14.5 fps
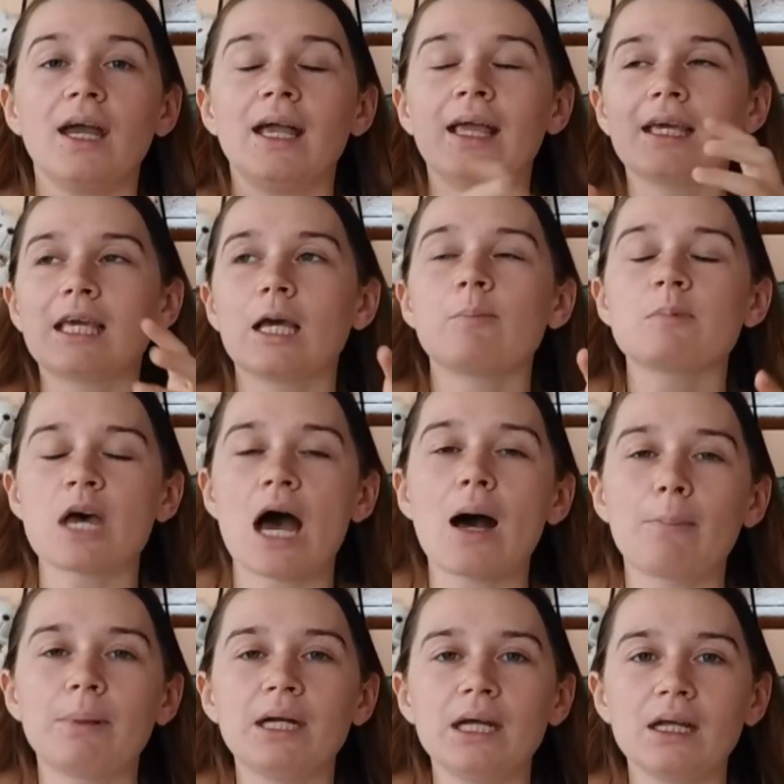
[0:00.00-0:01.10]
It kept
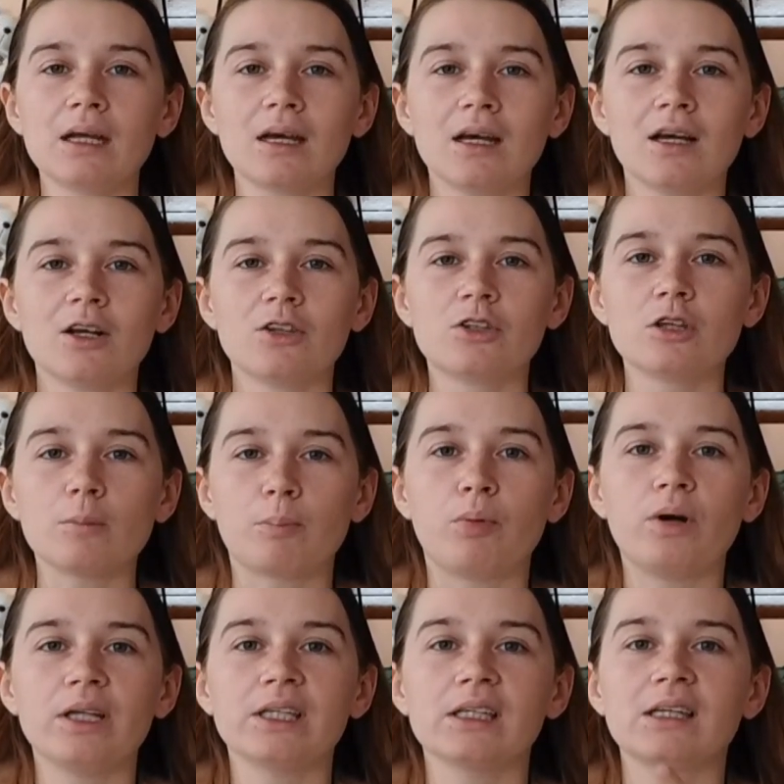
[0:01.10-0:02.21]
happening to the
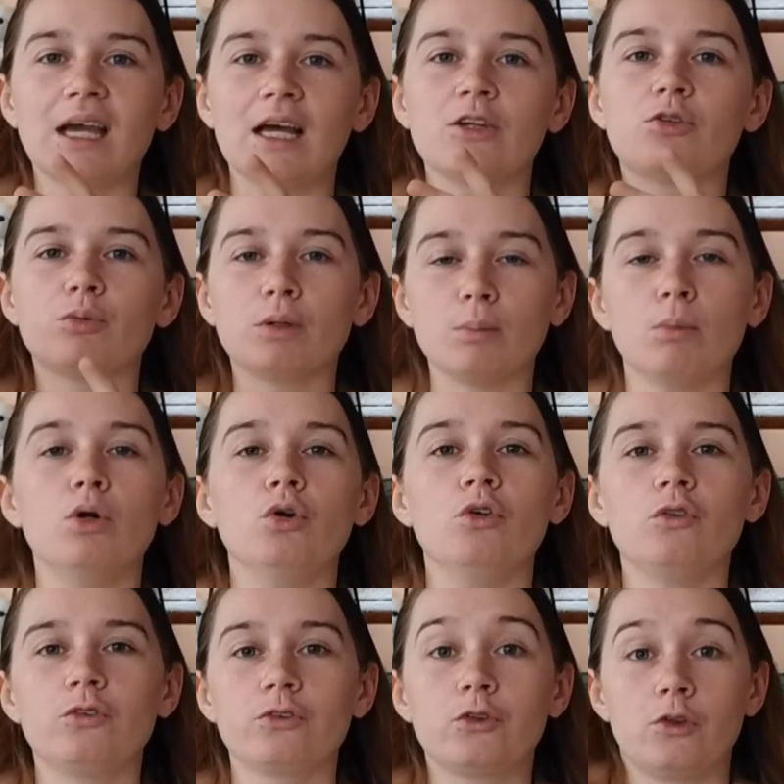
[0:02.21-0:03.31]
point that they had to
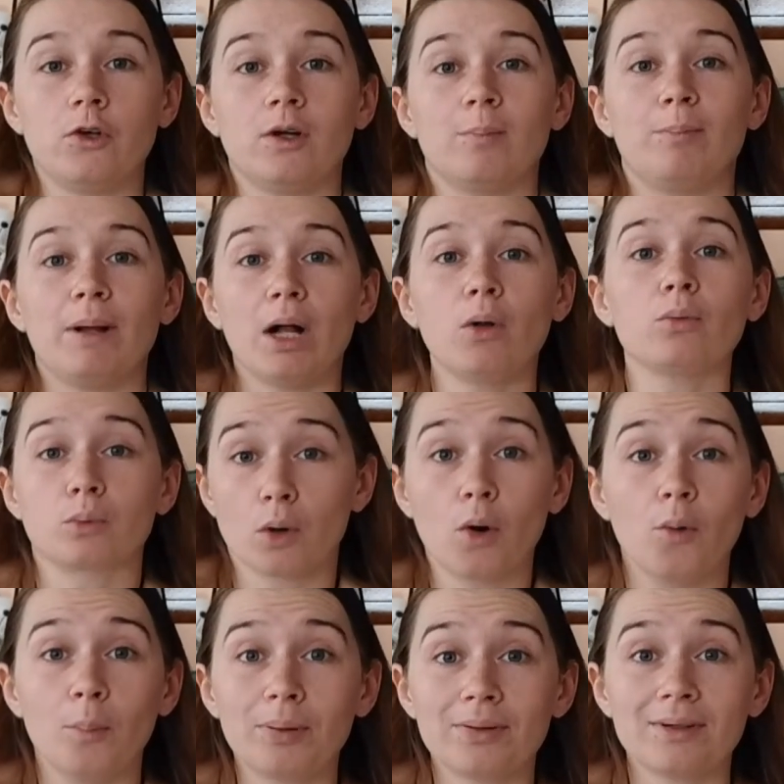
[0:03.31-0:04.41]
remove the bell
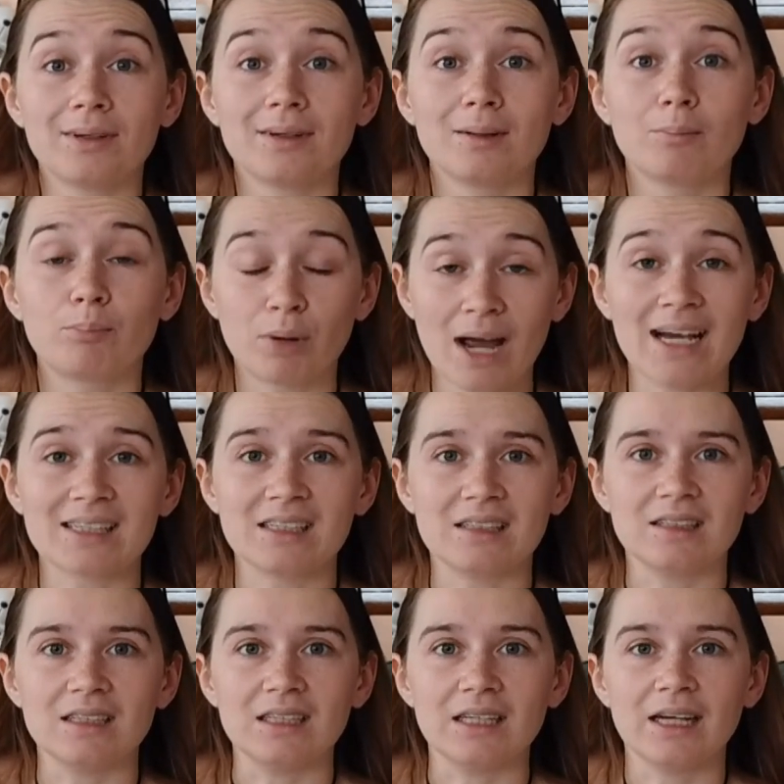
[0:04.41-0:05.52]
rope,
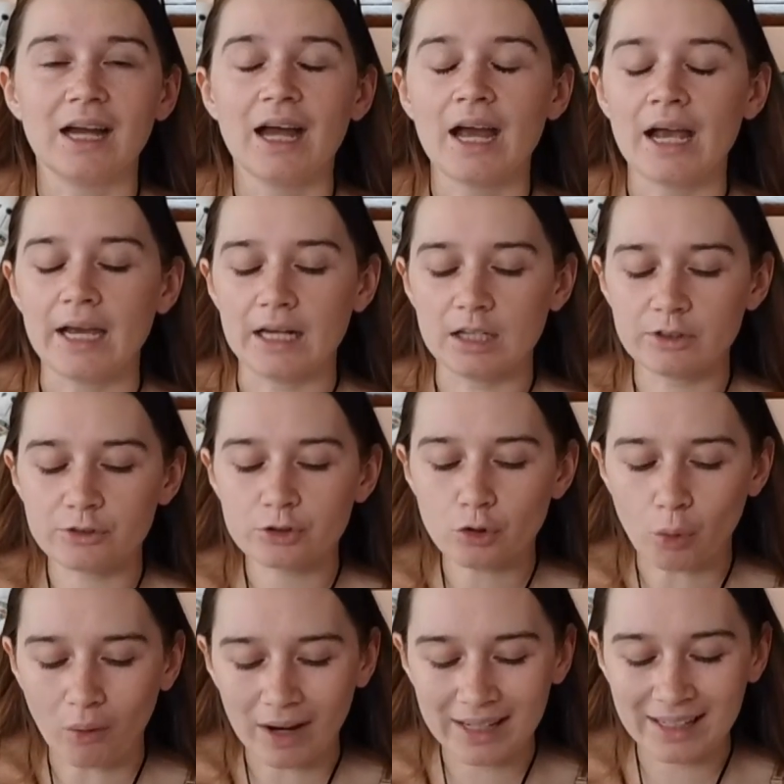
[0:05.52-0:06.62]
practically. And it's
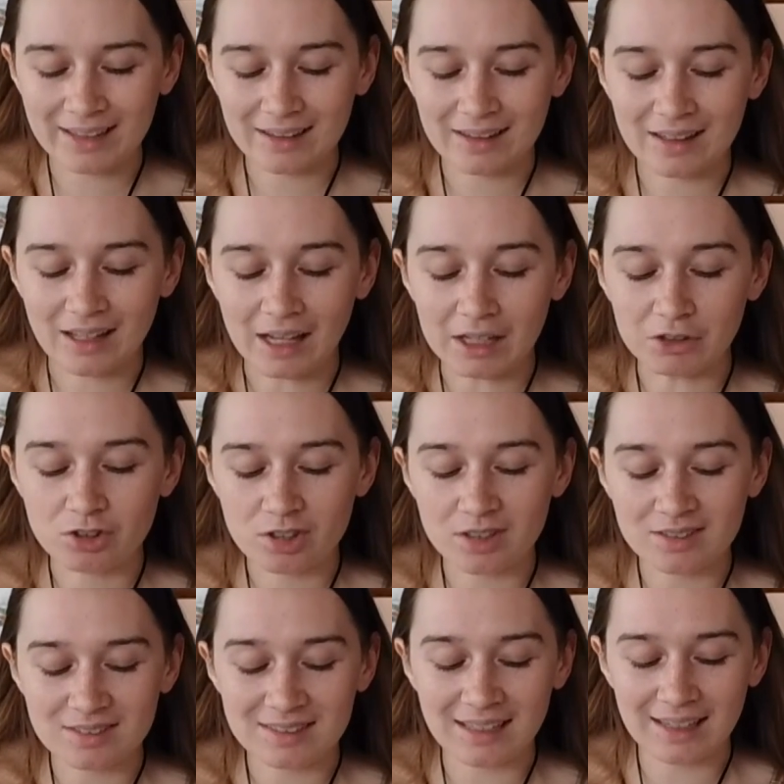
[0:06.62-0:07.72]
quite
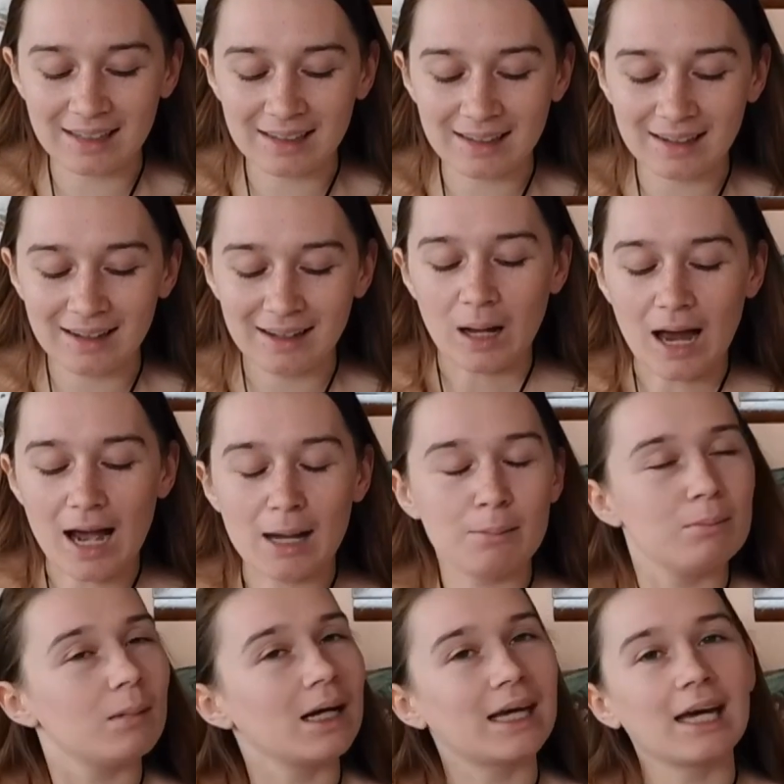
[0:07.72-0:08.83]
interesting.
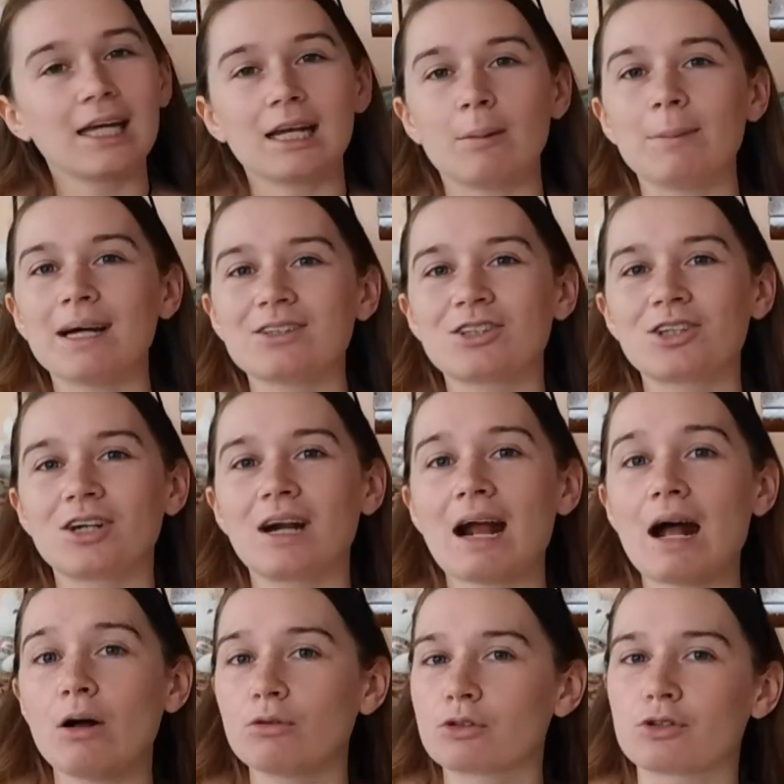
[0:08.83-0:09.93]
I'm not sure
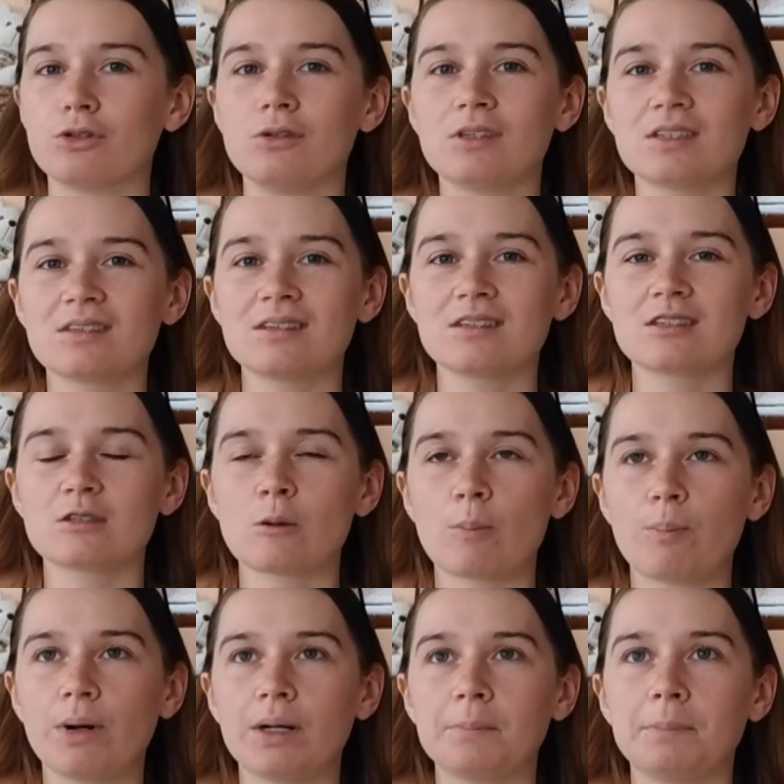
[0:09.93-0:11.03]
how true this is,
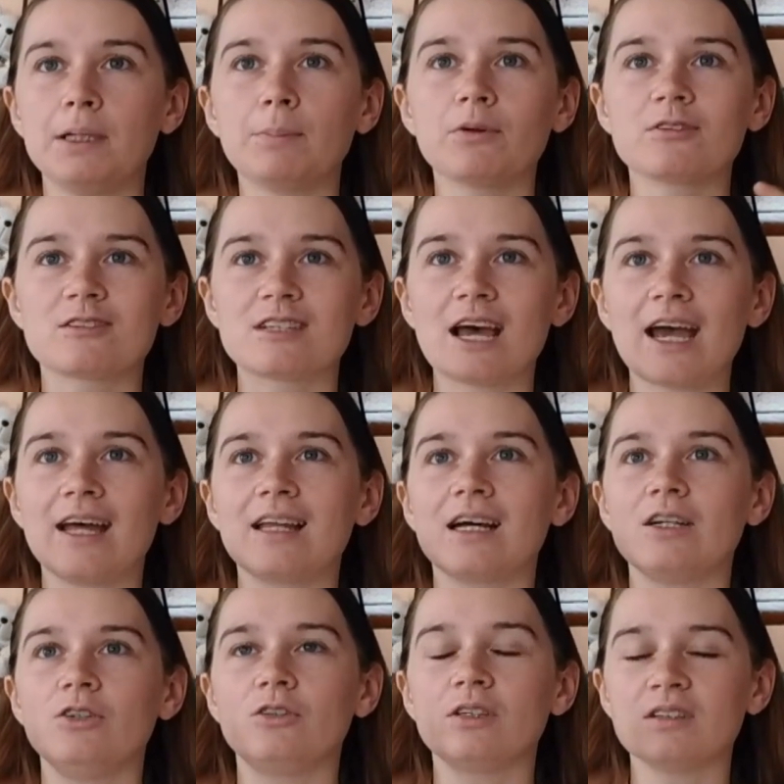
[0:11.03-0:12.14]
but people say
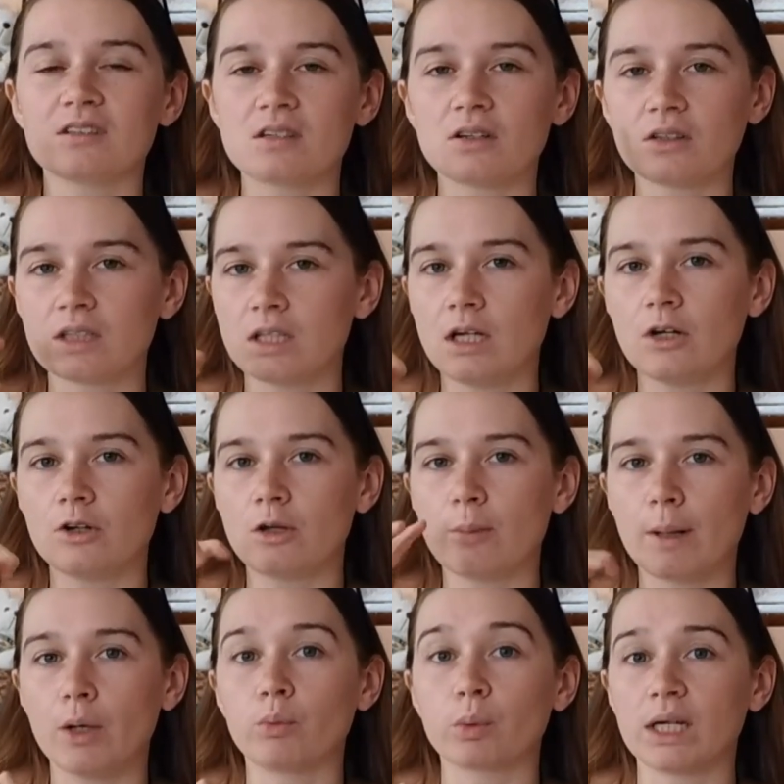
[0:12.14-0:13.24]
that you can still hear the
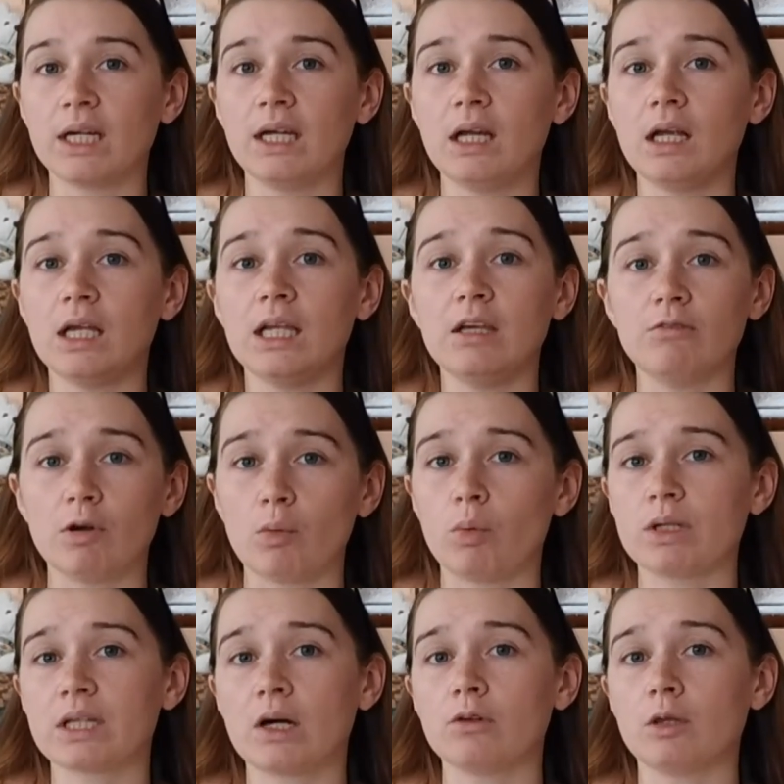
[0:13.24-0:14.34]
bell ringing even
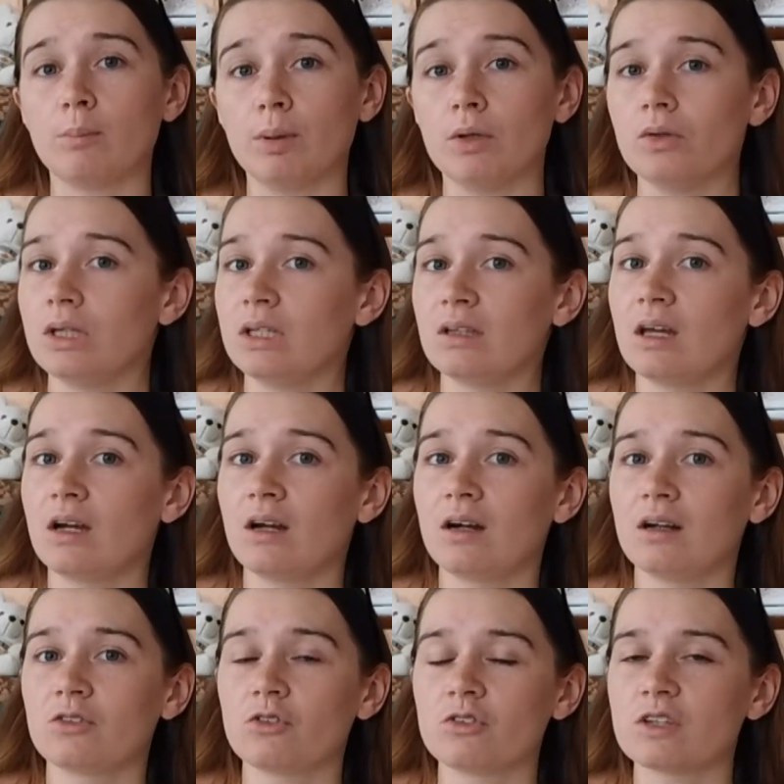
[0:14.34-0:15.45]
without the building
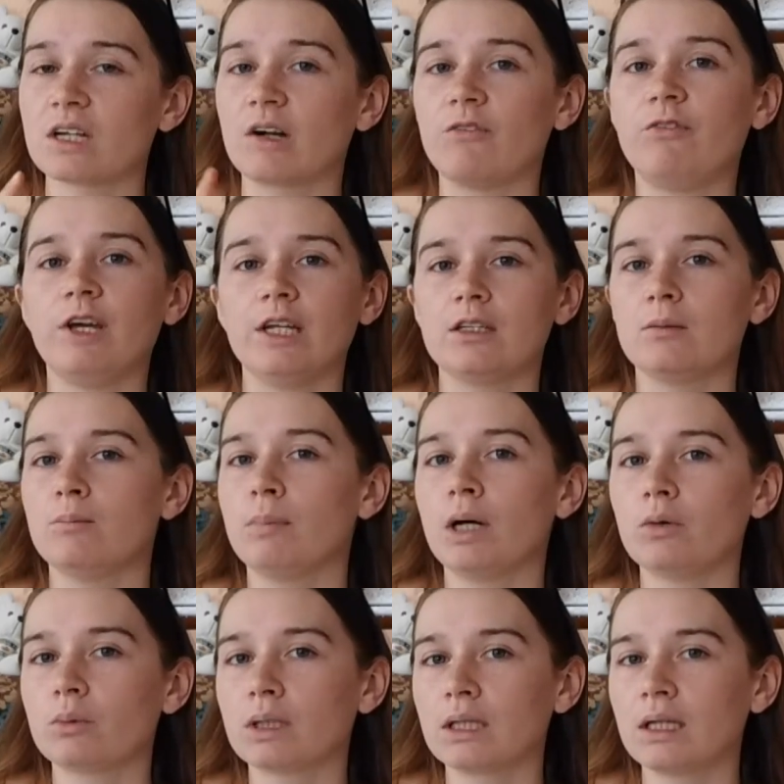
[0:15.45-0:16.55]
there. So it's like a phantom
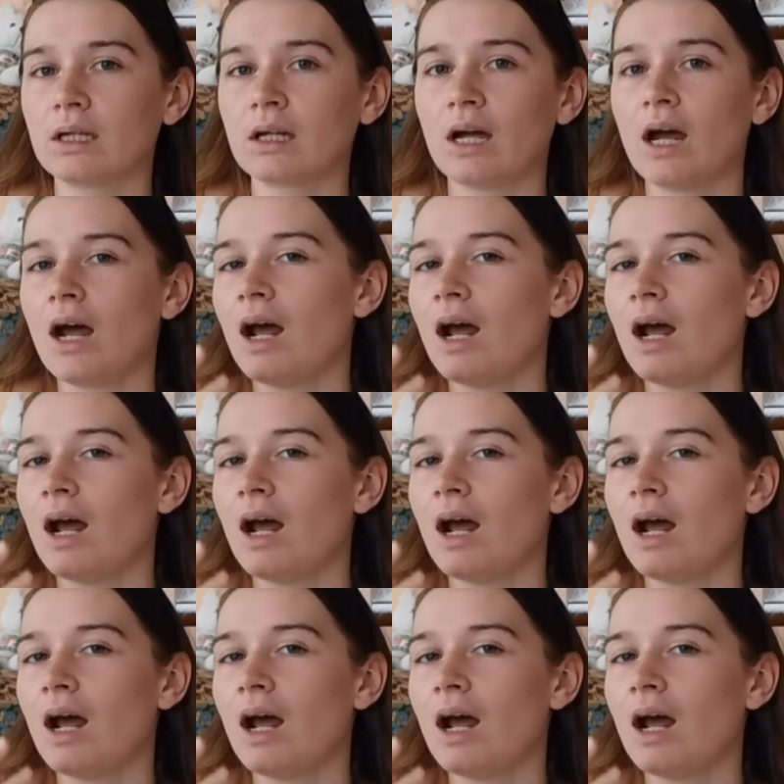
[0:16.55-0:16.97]
bell ringing.